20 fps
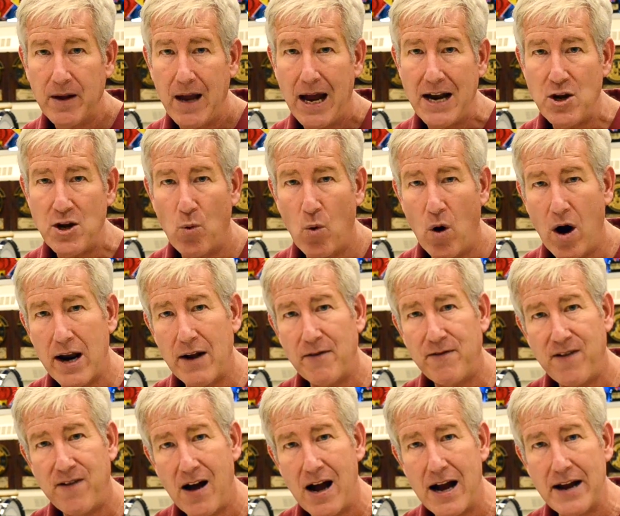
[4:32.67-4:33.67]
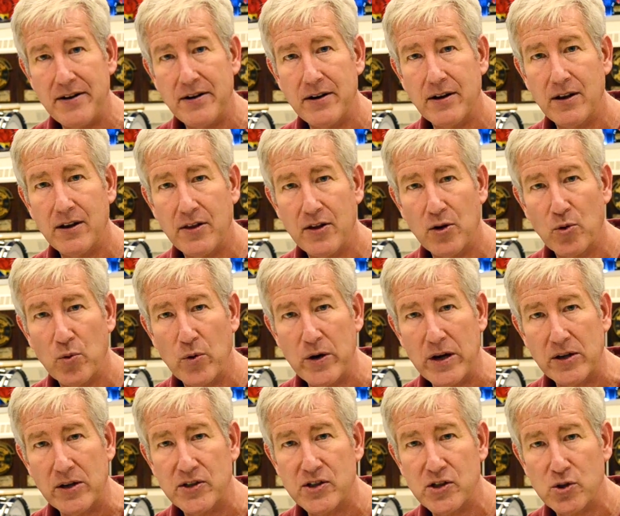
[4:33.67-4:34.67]
And you want to find the
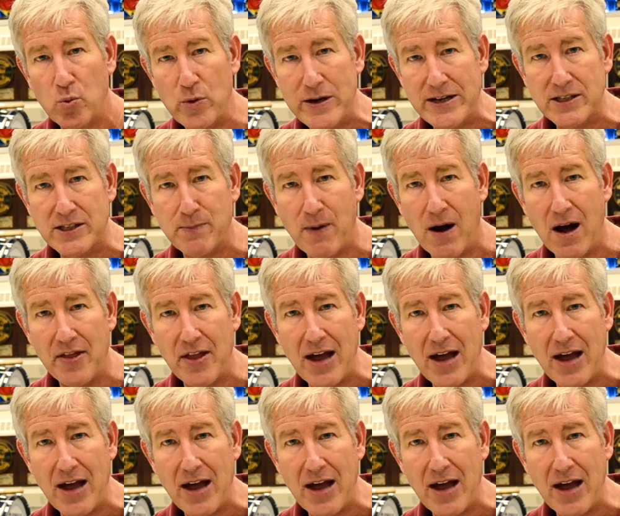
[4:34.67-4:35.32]
real sweet spot.